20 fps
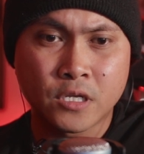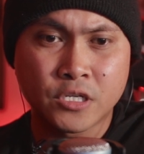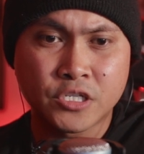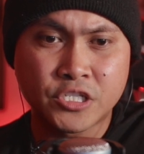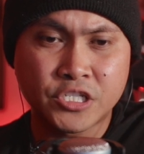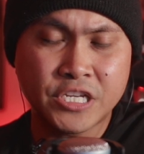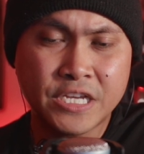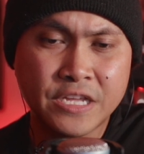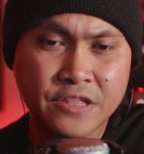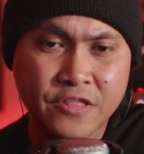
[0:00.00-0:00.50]

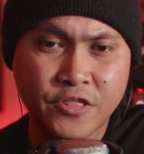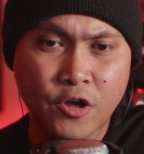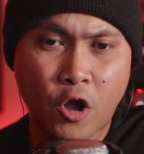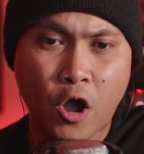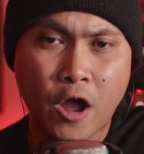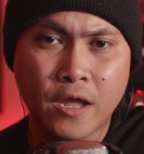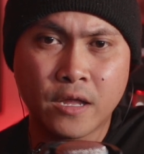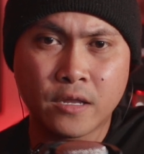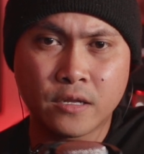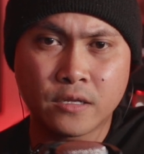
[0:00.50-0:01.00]
She
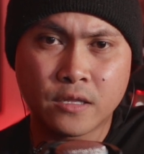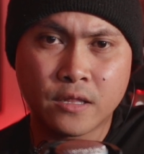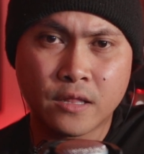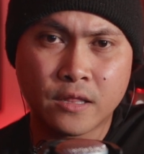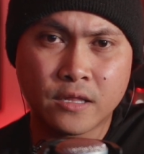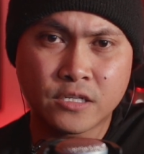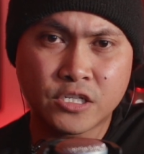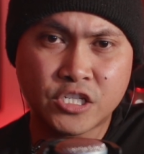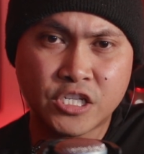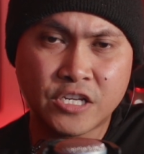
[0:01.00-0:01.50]
thought
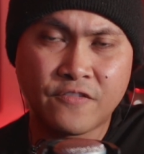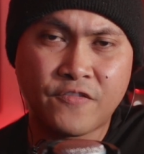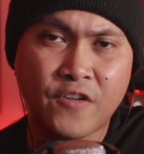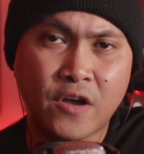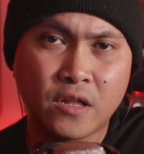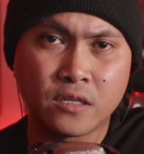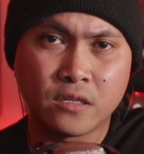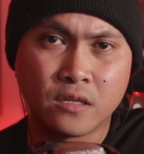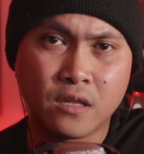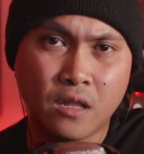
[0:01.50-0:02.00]
she
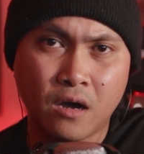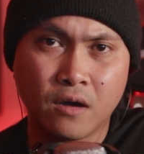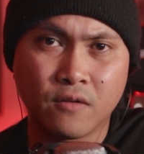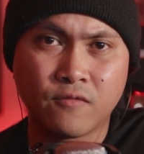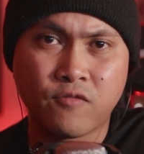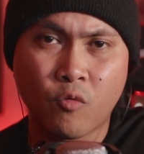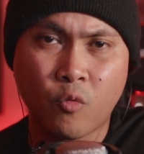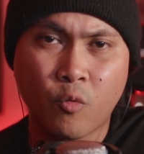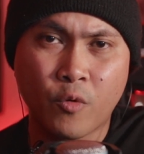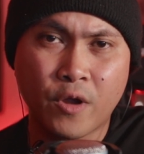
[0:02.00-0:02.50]
fell in
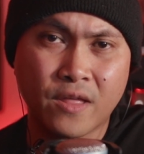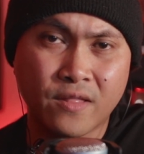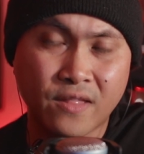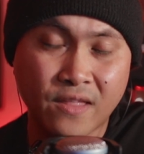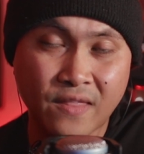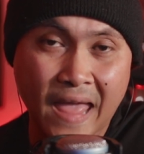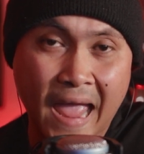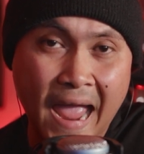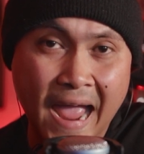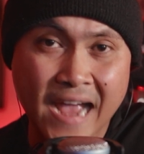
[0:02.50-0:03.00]
love
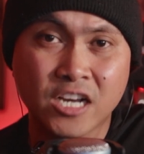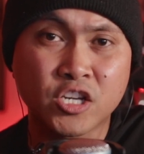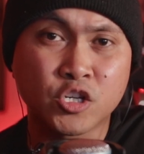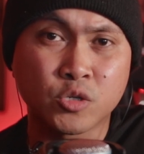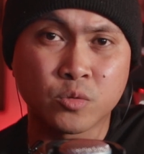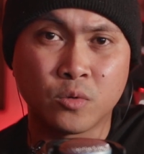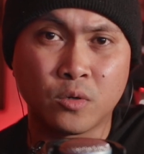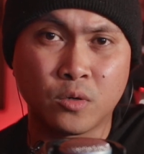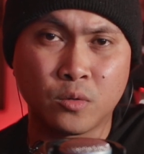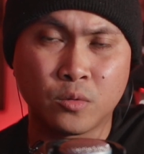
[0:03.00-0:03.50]
with an
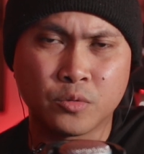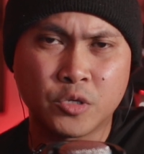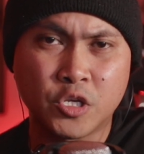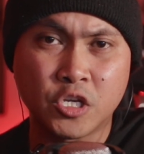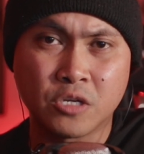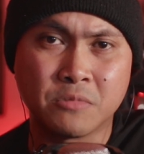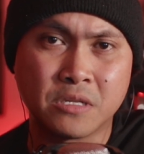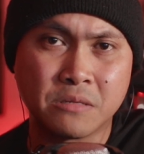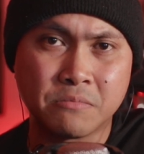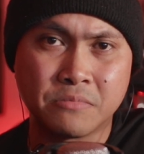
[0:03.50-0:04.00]
actual
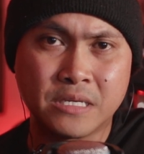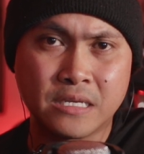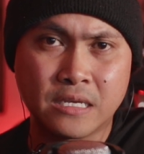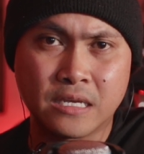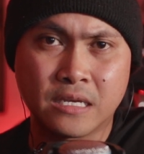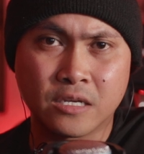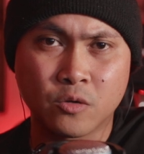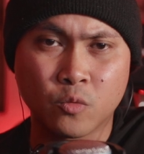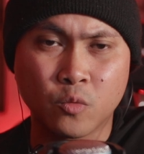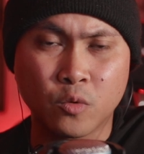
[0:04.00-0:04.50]
human
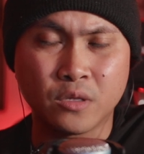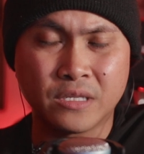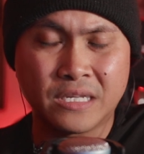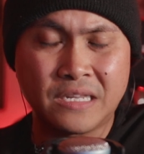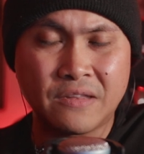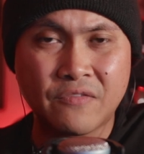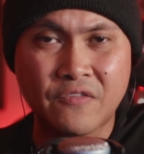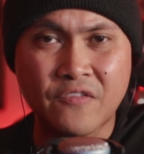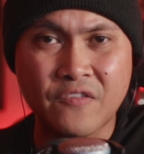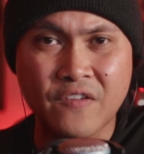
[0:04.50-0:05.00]
being. Well,
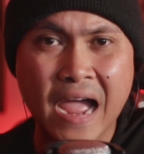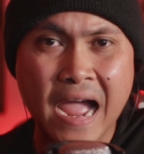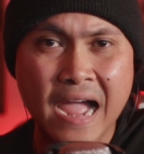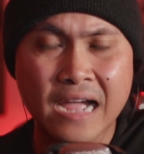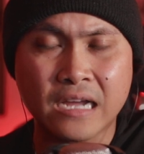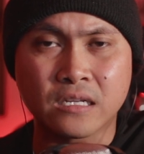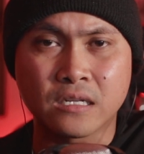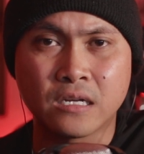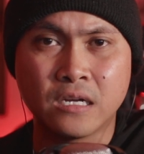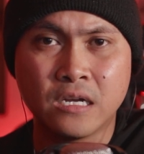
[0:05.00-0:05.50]
in
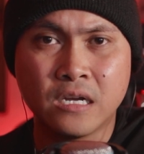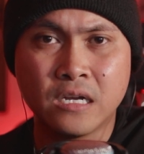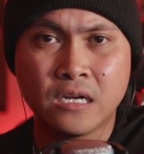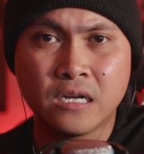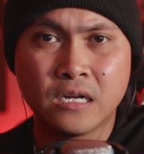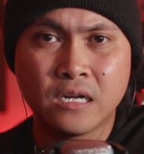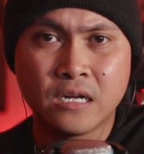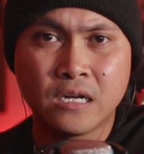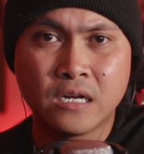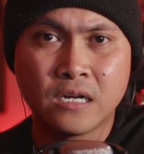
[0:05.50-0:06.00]
fact,
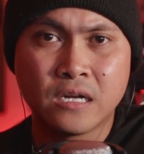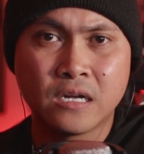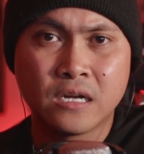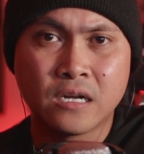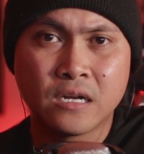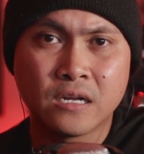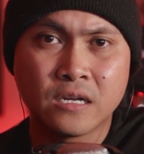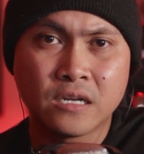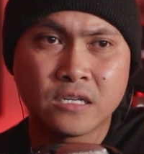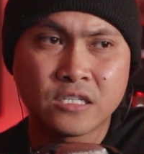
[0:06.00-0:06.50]

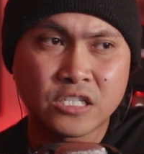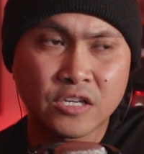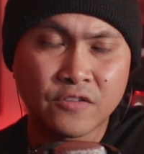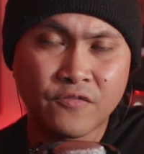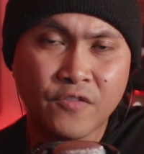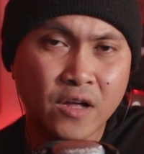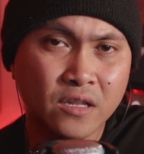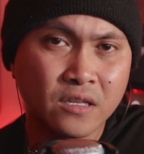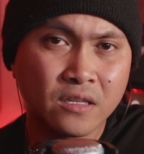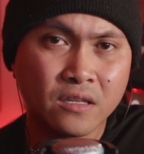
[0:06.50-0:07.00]
she
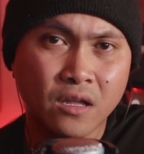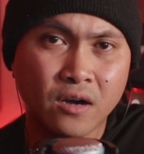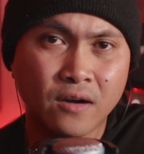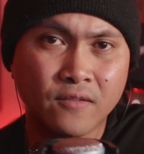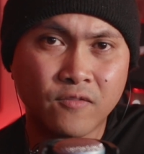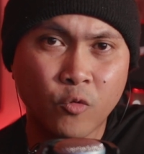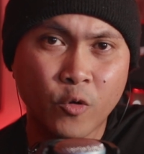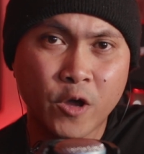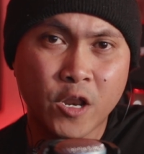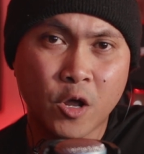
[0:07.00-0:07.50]
fell in
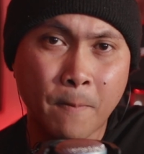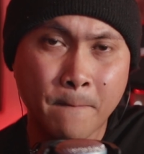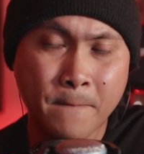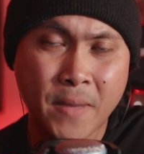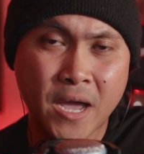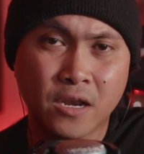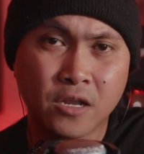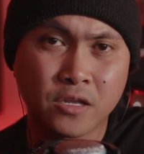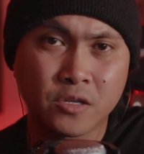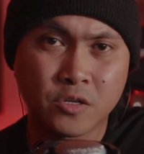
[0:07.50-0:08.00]
love with a
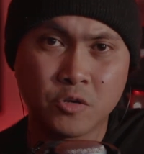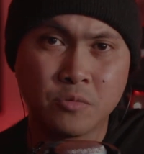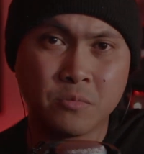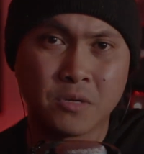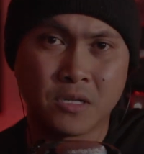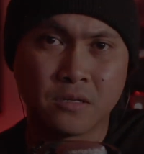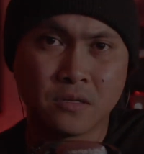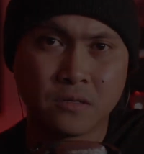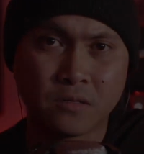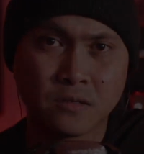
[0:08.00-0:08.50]

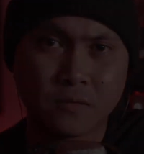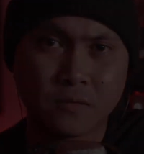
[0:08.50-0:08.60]
Metahuman.